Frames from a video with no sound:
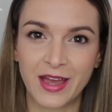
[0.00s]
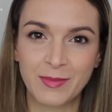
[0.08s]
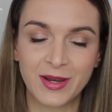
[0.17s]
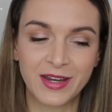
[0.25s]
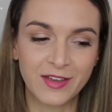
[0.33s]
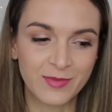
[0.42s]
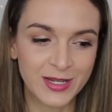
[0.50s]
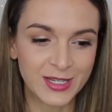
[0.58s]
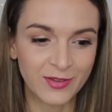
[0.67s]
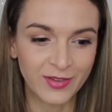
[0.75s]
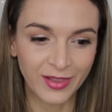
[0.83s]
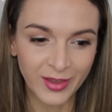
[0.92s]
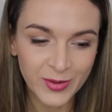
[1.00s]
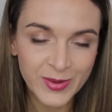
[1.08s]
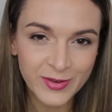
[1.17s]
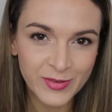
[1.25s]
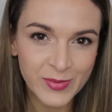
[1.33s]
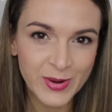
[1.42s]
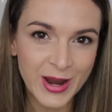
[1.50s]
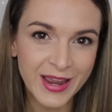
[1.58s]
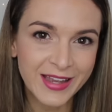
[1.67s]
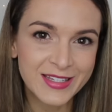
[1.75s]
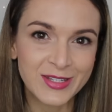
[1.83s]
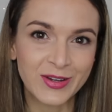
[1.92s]
I'm going to give myself a little bit of a
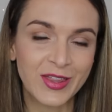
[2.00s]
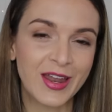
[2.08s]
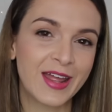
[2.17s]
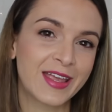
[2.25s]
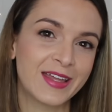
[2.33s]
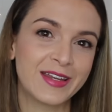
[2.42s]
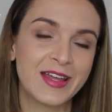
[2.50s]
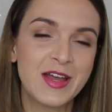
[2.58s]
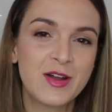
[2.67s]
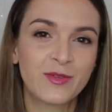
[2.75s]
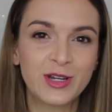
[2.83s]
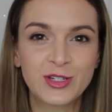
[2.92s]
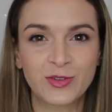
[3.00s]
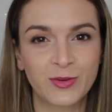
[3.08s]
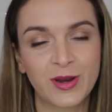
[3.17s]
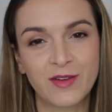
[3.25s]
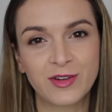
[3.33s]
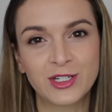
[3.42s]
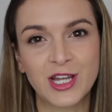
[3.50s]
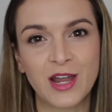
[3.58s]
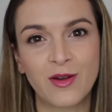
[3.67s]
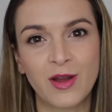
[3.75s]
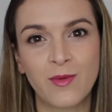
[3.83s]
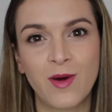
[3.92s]
break so that I can reach for whatever
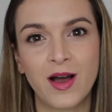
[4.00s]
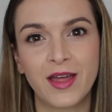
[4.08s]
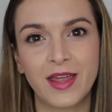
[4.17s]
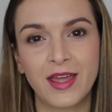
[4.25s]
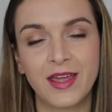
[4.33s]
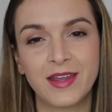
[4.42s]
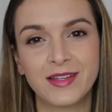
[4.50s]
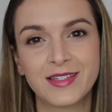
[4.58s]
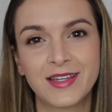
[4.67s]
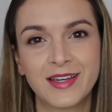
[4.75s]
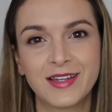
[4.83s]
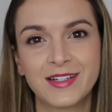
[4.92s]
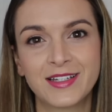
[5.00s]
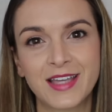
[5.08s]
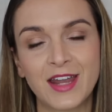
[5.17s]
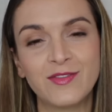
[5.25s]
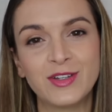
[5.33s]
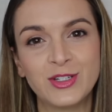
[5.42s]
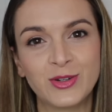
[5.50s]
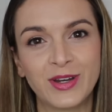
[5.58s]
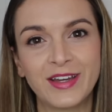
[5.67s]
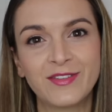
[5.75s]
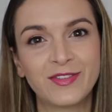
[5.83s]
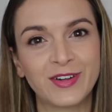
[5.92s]
shadow I want and just kind of enjoy
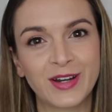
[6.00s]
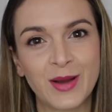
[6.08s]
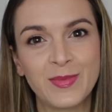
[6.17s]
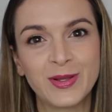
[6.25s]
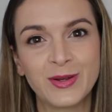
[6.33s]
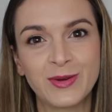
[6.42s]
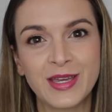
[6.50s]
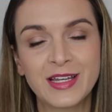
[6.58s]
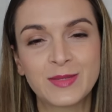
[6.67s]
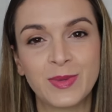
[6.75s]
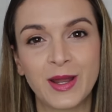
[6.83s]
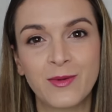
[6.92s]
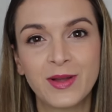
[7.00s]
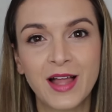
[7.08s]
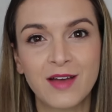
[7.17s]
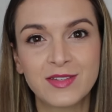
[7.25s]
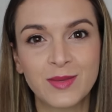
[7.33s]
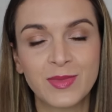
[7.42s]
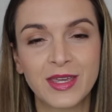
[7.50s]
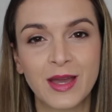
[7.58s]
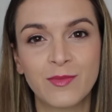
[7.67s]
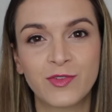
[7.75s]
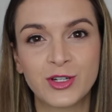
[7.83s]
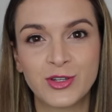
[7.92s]
it for a couple of weeks. But I will have something
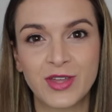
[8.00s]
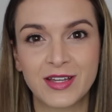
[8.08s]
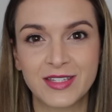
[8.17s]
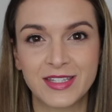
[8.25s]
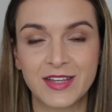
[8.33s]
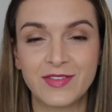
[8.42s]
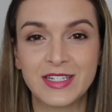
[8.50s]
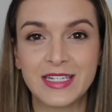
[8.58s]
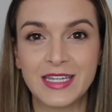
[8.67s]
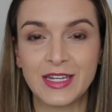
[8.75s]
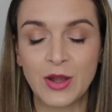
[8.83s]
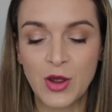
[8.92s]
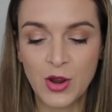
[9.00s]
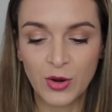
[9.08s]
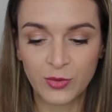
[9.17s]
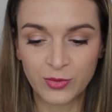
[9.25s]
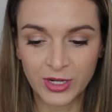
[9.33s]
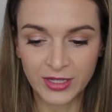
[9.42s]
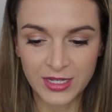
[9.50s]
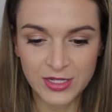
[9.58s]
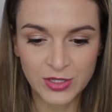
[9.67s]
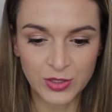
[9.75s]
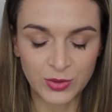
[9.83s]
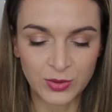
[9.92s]
up for 2017 really
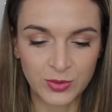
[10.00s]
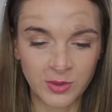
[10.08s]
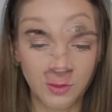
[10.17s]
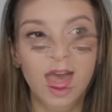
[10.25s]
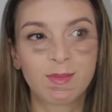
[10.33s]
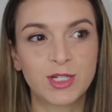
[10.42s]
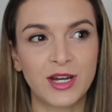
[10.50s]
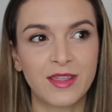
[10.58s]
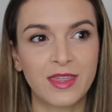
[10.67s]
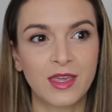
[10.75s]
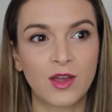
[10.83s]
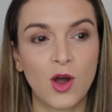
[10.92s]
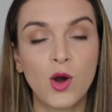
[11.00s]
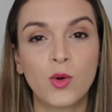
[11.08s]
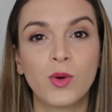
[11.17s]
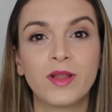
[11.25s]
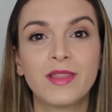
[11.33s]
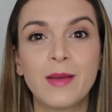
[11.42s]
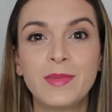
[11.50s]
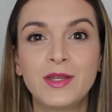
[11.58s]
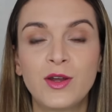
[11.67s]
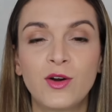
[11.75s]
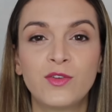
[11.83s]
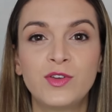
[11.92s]
soon. I'm trying to think, oh, let me
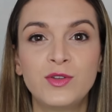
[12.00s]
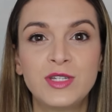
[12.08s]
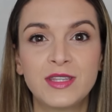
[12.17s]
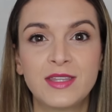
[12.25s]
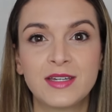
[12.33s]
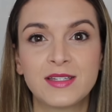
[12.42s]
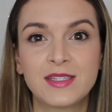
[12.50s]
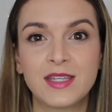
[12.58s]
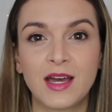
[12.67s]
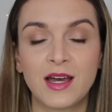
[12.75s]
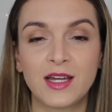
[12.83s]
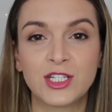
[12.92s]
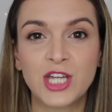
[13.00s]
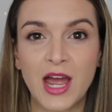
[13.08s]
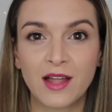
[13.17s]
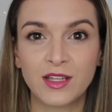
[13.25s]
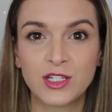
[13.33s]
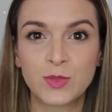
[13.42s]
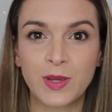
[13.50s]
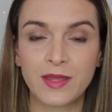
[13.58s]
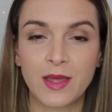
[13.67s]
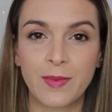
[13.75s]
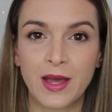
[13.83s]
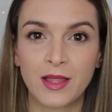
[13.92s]
know if you did this challenge,
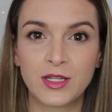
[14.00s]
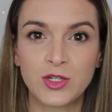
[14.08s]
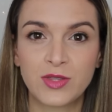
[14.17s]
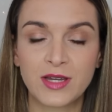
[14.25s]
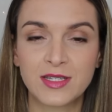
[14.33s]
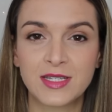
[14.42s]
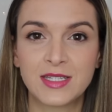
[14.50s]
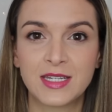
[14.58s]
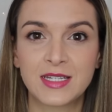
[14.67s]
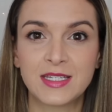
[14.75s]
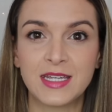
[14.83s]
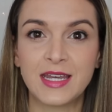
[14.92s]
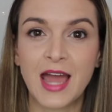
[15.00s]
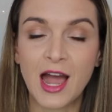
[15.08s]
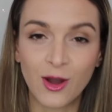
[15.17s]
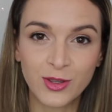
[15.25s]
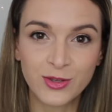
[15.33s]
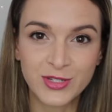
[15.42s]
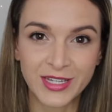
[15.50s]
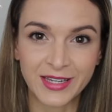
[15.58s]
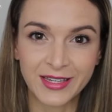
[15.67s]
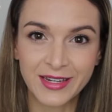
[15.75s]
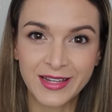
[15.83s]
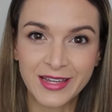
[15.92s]
Pan That palette 2016, how you
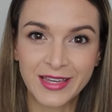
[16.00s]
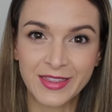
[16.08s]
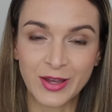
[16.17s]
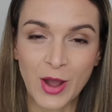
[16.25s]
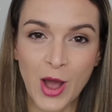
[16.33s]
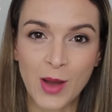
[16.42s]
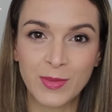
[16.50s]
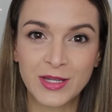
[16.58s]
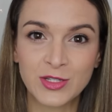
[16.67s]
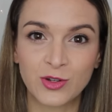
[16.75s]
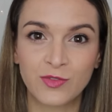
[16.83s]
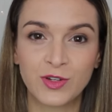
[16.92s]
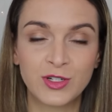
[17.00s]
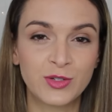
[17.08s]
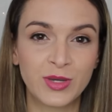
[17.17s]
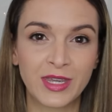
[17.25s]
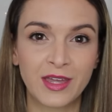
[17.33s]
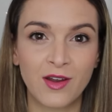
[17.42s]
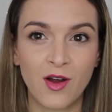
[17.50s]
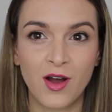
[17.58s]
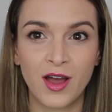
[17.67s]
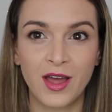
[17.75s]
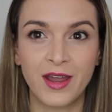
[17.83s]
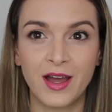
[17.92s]
did in the comments, or if you're doing it
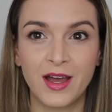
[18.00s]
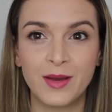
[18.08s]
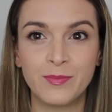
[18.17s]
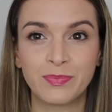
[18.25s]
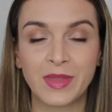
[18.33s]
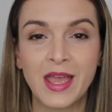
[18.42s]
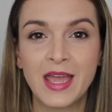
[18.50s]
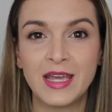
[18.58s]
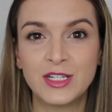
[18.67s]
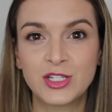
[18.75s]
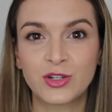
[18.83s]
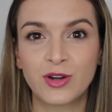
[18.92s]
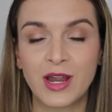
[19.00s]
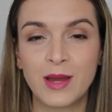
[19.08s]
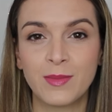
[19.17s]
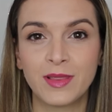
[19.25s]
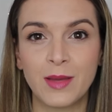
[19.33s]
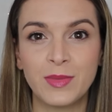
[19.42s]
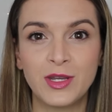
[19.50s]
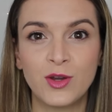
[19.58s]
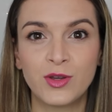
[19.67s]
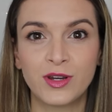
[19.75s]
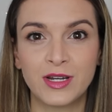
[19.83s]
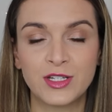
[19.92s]
on Instagram, let me know
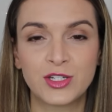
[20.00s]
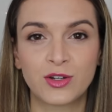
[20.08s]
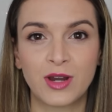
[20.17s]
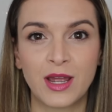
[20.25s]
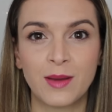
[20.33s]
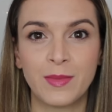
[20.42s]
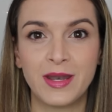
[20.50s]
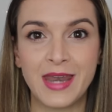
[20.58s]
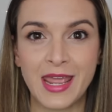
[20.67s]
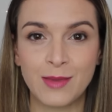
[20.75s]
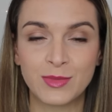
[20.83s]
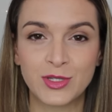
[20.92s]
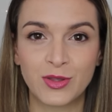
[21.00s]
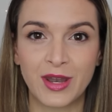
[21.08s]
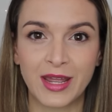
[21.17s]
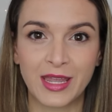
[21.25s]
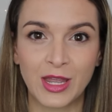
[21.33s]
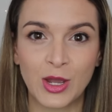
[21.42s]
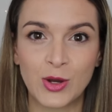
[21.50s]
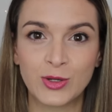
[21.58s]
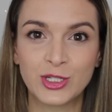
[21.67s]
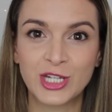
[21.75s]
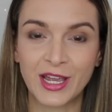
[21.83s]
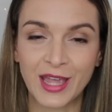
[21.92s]
your Instagram name so that I can
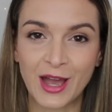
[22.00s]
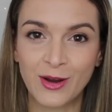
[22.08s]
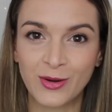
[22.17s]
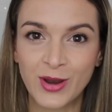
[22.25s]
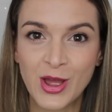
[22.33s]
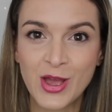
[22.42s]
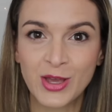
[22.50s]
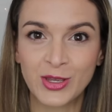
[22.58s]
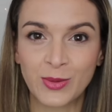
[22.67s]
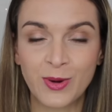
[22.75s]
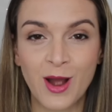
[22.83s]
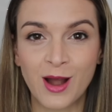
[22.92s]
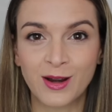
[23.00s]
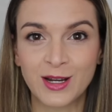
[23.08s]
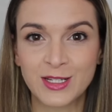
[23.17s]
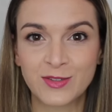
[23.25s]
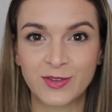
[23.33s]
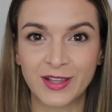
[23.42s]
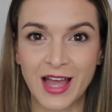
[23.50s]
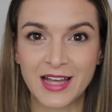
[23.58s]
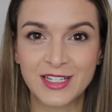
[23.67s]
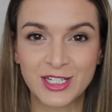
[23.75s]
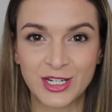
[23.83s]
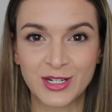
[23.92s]
go check out your progress for
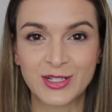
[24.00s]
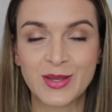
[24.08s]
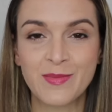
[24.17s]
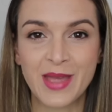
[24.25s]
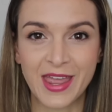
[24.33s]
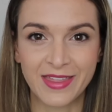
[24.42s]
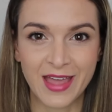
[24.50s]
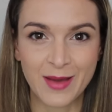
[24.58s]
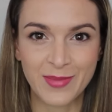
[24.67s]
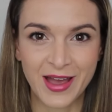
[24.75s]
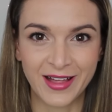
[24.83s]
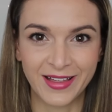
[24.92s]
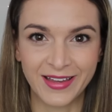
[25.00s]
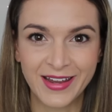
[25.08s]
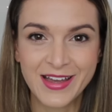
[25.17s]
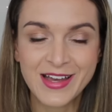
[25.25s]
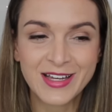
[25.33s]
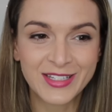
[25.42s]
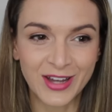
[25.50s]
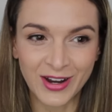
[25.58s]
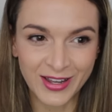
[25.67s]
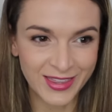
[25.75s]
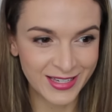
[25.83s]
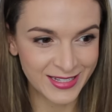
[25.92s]
last year's Pan That palette.
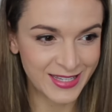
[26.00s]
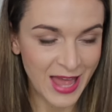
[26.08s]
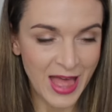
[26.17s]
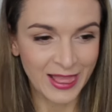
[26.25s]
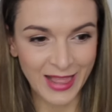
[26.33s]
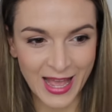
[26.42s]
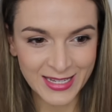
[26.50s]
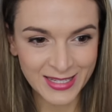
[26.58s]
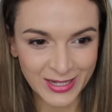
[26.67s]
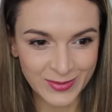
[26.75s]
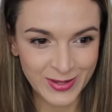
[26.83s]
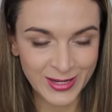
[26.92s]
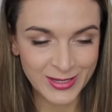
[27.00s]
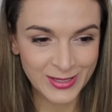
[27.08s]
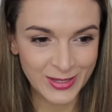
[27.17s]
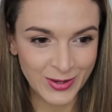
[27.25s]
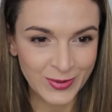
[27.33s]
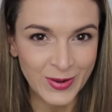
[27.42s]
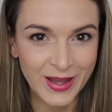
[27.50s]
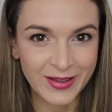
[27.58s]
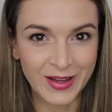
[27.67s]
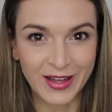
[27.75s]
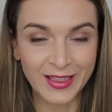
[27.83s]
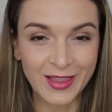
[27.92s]
Sorry this last little bit is so
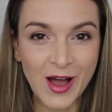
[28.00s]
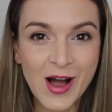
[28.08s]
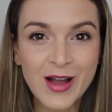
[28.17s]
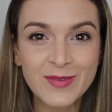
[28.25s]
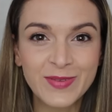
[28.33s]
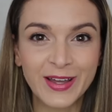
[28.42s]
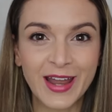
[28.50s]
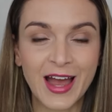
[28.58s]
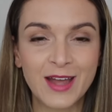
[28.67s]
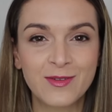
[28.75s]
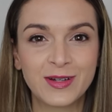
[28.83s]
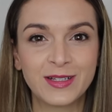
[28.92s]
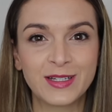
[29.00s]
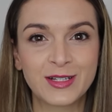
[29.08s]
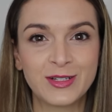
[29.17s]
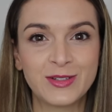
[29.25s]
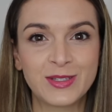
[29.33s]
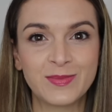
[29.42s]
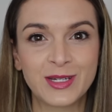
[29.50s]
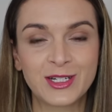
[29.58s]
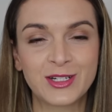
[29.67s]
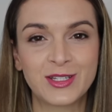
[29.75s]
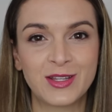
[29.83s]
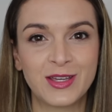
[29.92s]
long, but I will include some
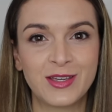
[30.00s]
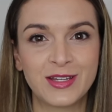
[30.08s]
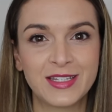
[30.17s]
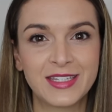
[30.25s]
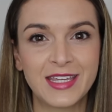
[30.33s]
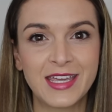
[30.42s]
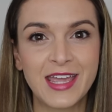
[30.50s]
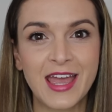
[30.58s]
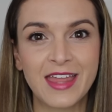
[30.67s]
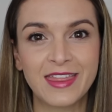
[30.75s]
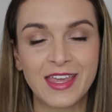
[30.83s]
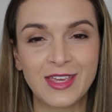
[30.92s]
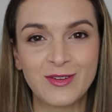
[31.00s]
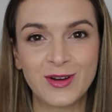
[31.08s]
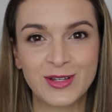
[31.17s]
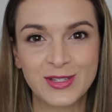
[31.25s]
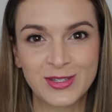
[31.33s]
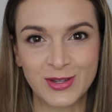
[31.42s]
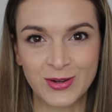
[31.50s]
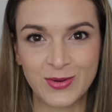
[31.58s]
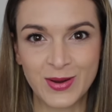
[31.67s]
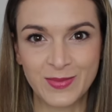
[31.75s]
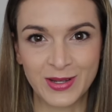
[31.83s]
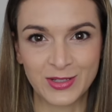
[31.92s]
pictures so that you can see, and thank you all
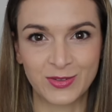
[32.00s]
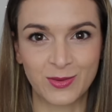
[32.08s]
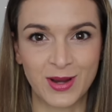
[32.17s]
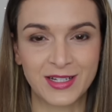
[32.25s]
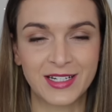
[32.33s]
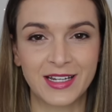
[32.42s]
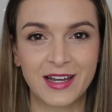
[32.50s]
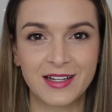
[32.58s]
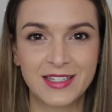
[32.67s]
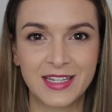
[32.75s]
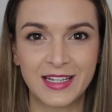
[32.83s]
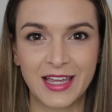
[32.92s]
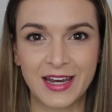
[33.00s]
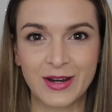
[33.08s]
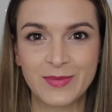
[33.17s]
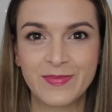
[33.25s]
so much for watching. I'll see you later.